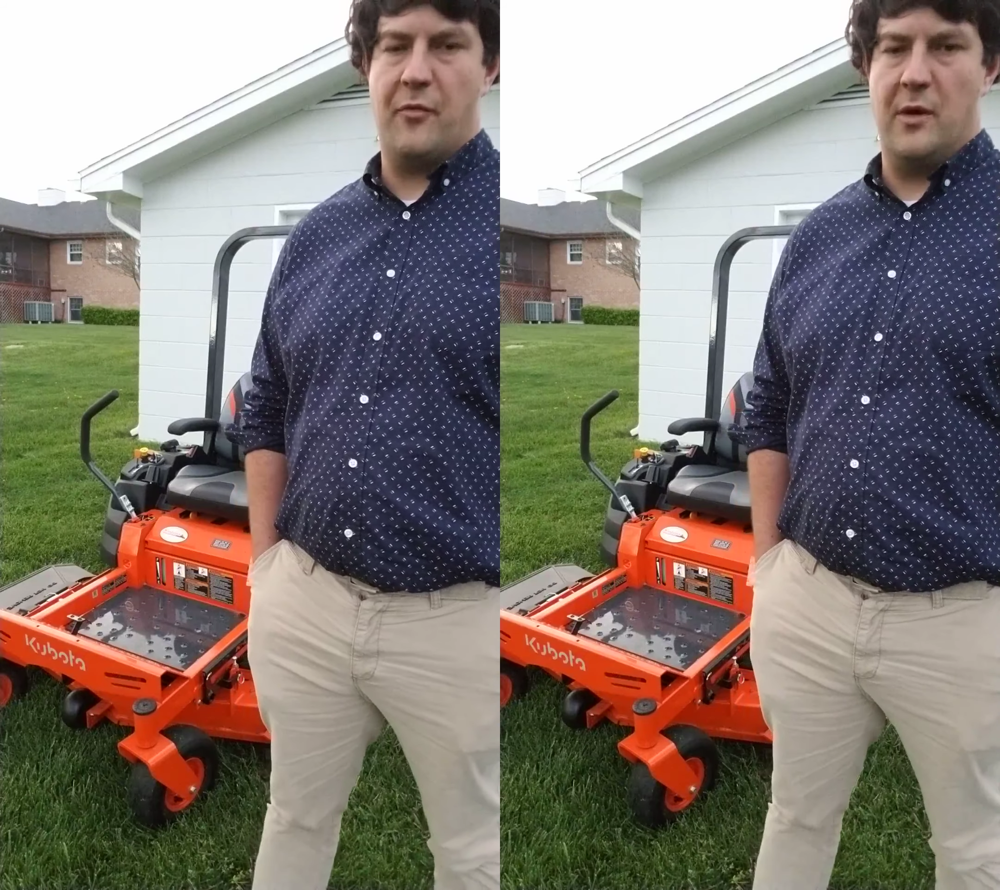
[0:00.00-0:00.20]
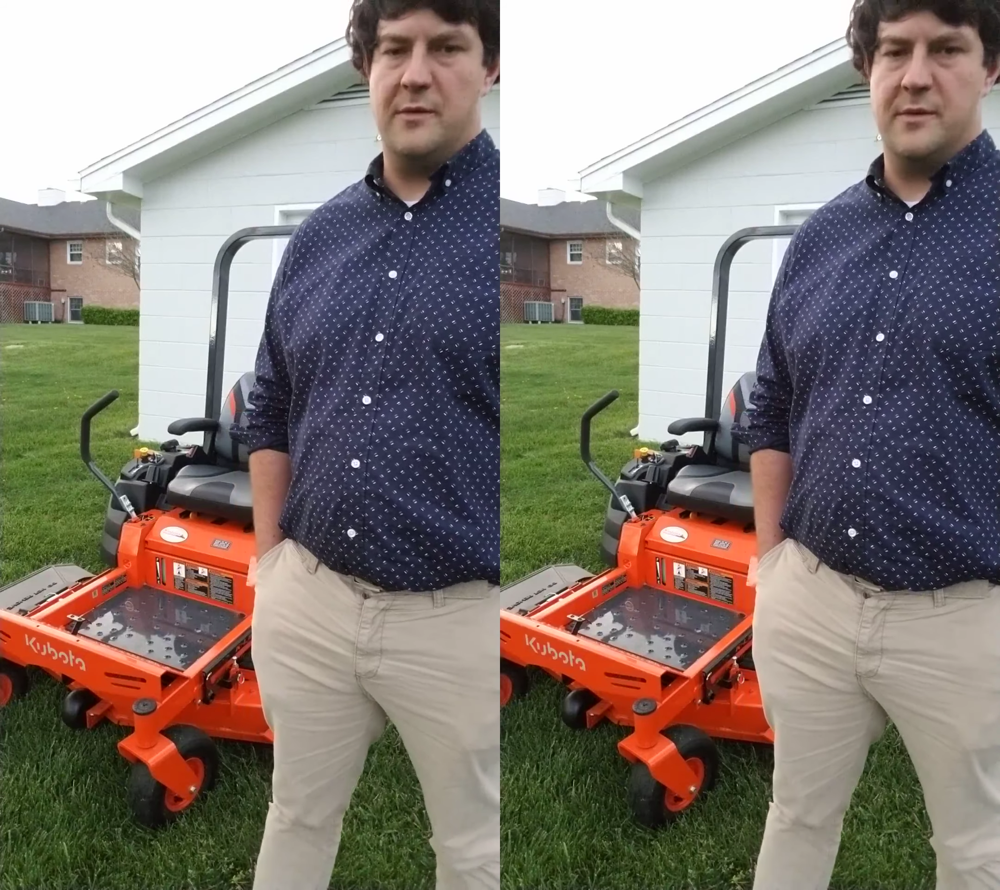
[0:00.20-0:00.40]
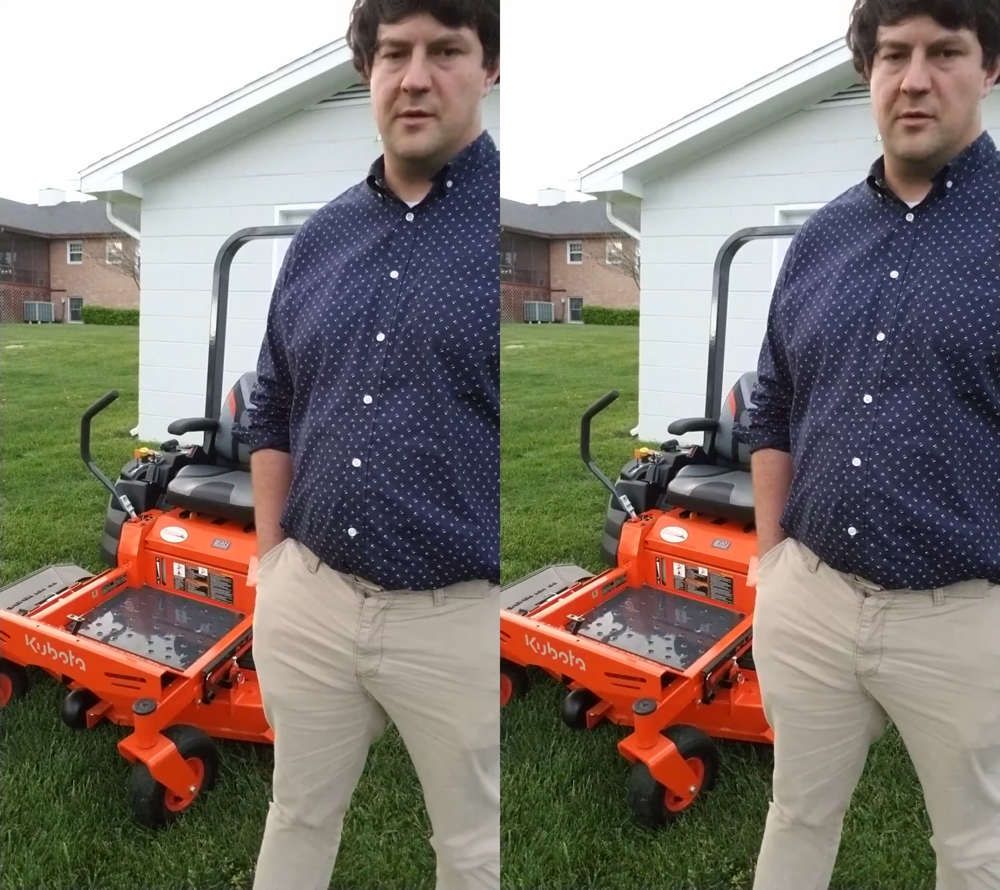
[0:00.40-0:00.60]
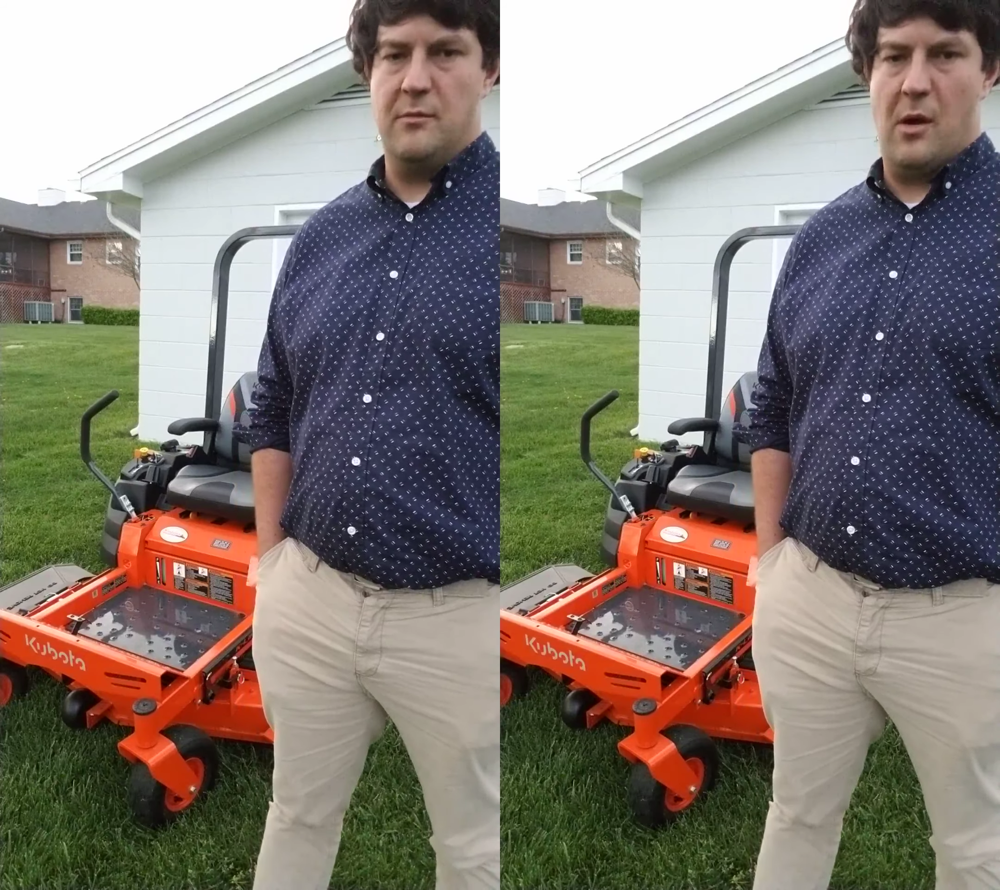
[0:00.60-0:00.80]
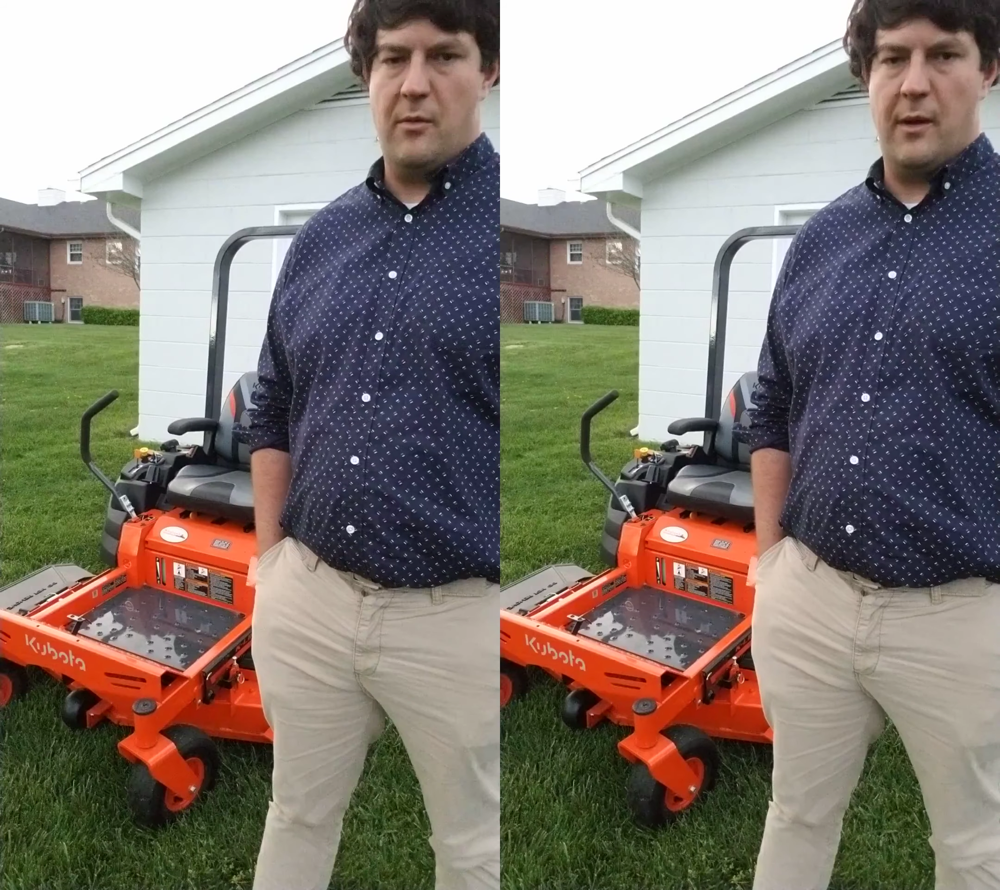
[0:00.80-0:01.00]
friends that do
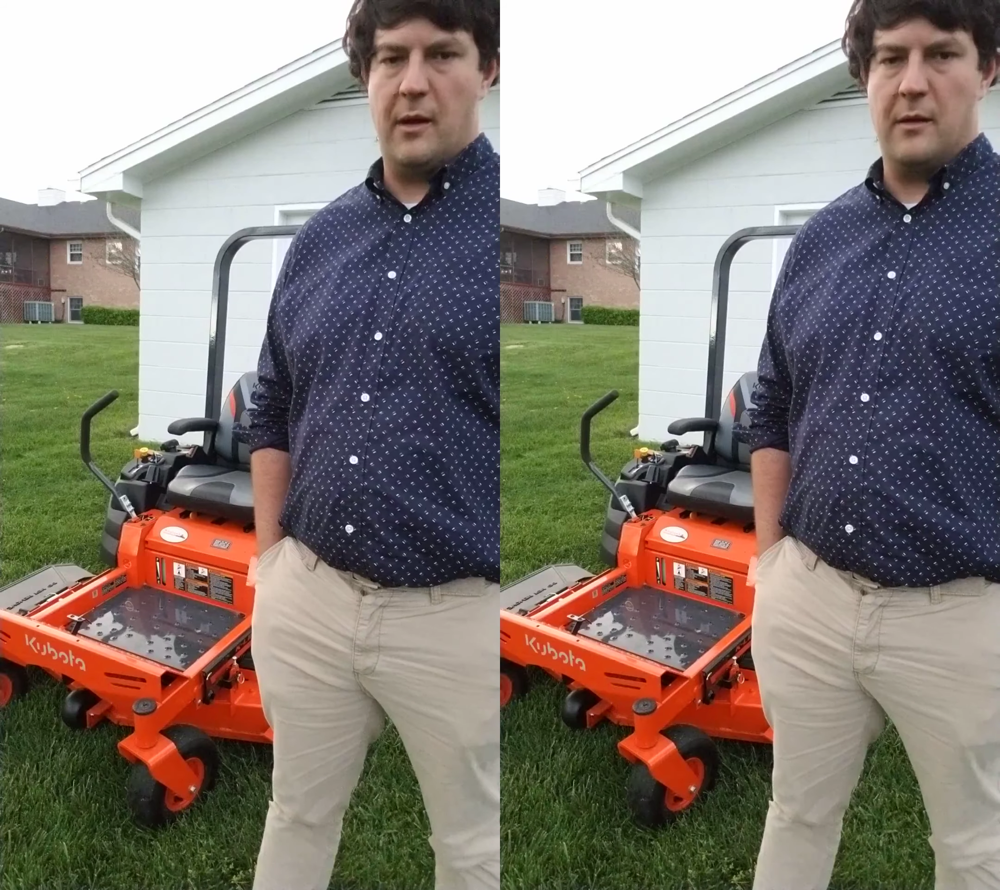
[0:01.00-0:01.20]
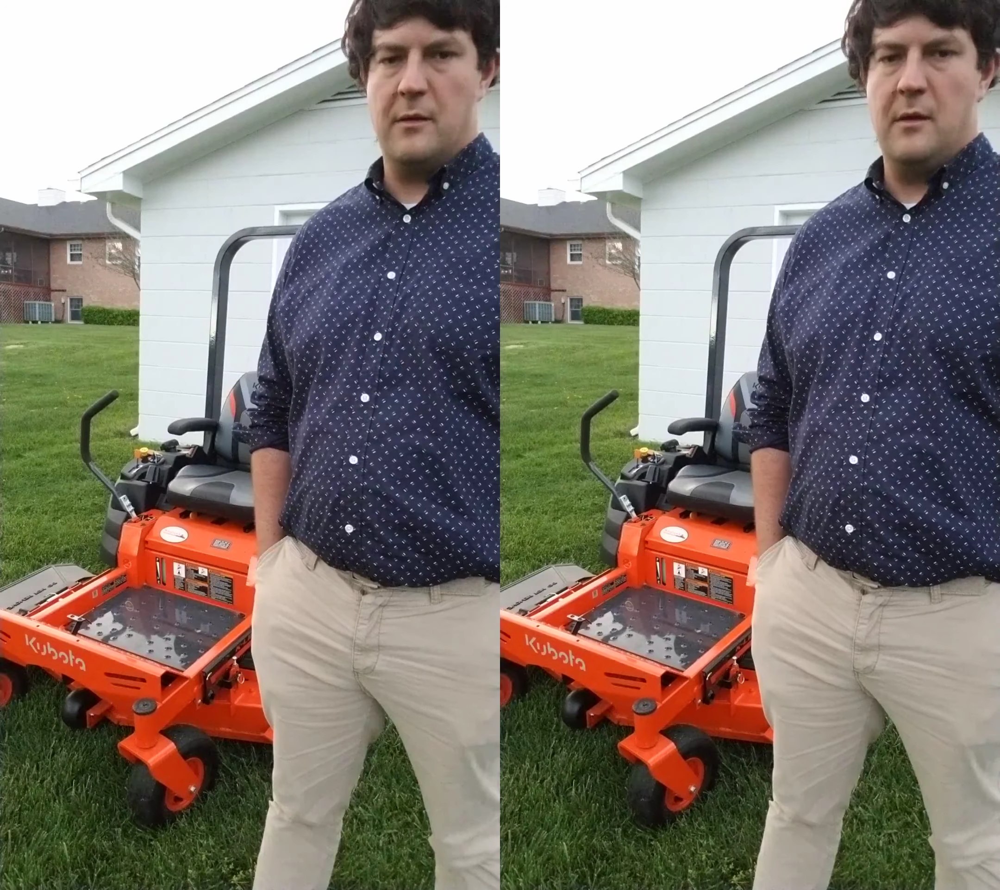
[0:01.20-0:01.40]
mowing